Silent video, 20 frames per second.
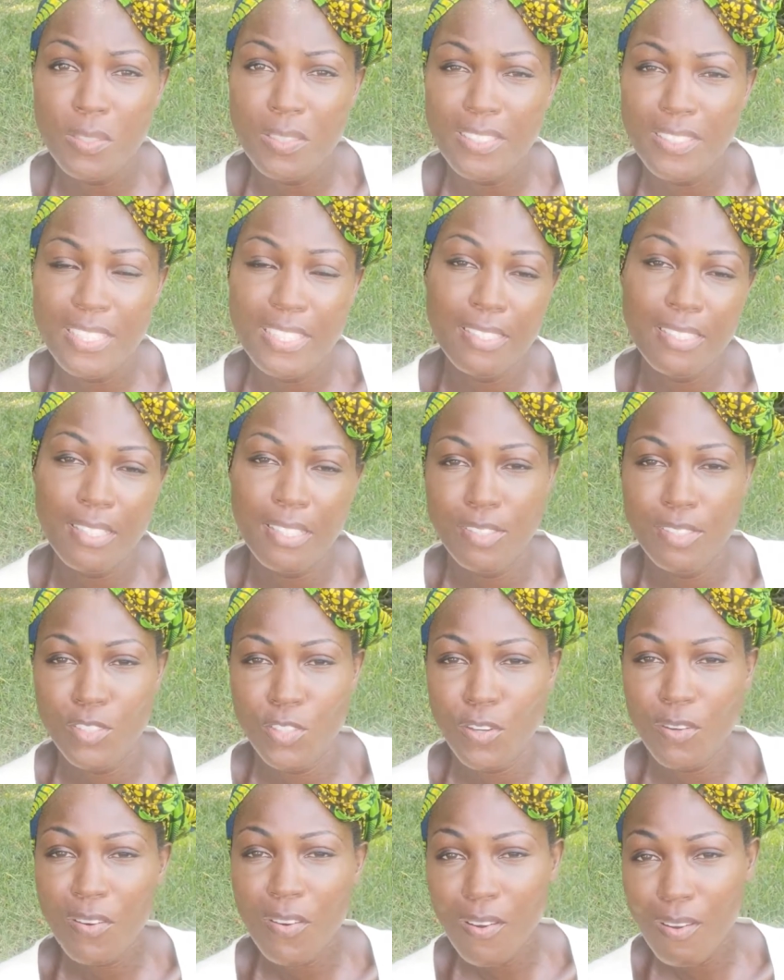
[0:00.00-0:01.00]
This is
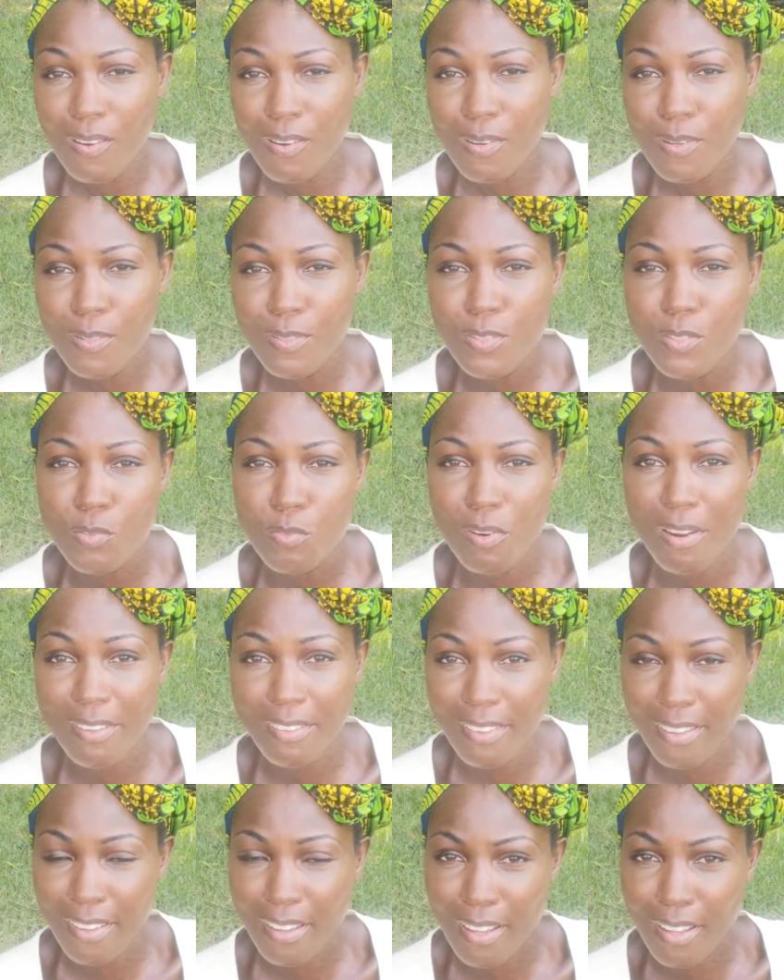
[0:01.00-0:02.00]
your host
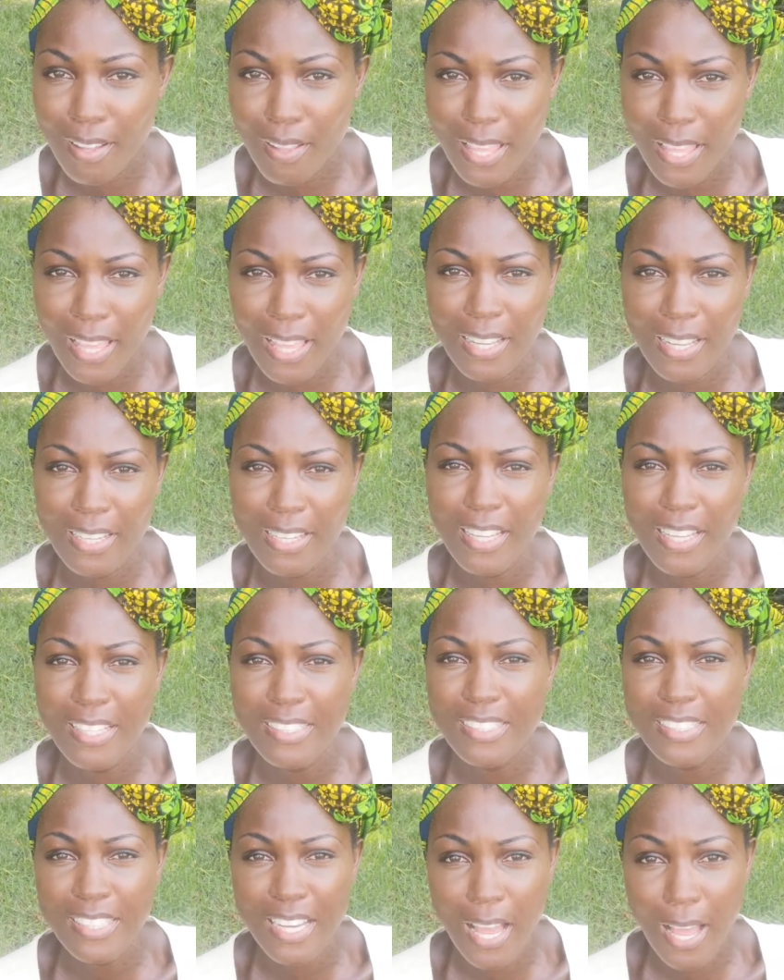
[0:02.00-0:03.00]
Raquel, and
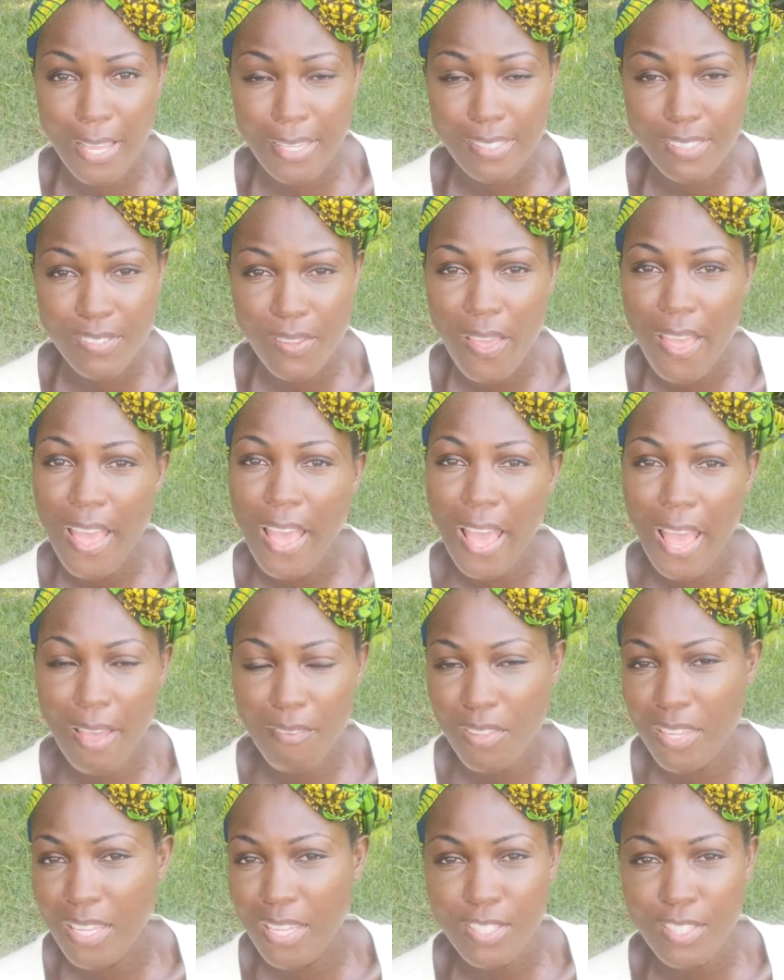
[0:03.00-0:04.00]
it's nice
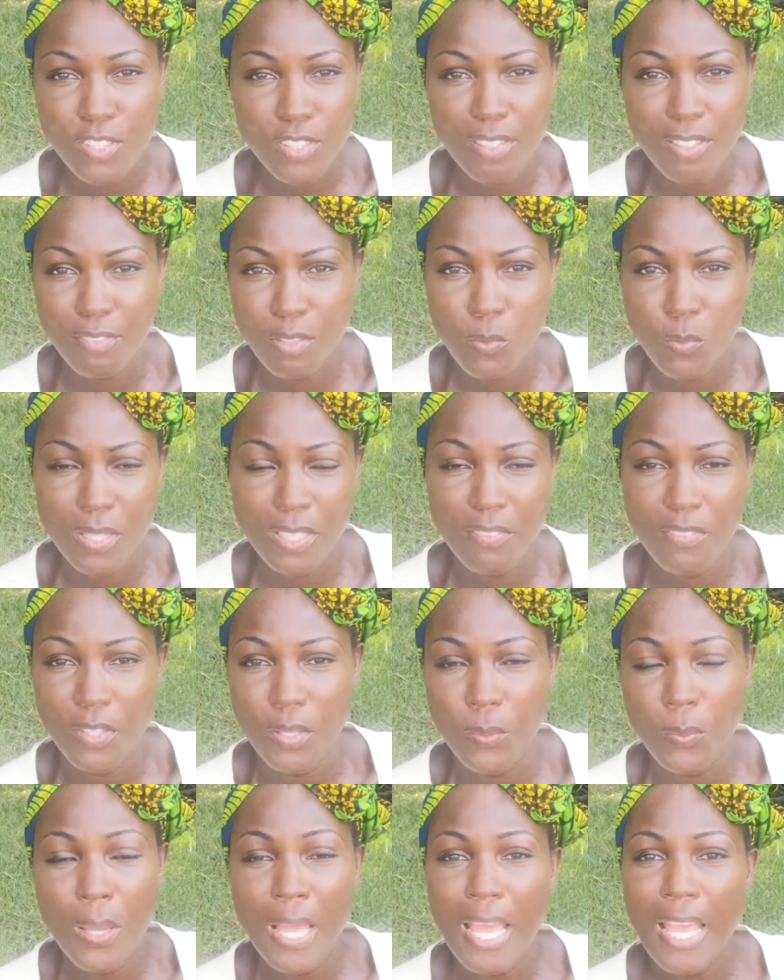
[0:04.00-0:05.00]
having each and every one of
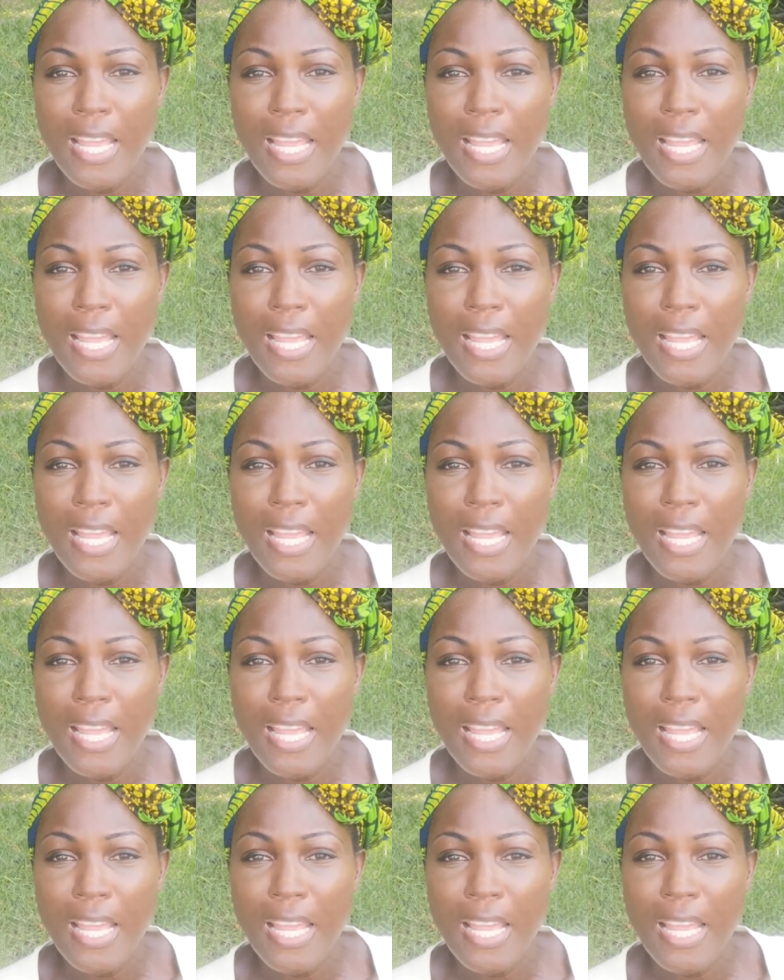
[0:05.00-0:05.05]
you.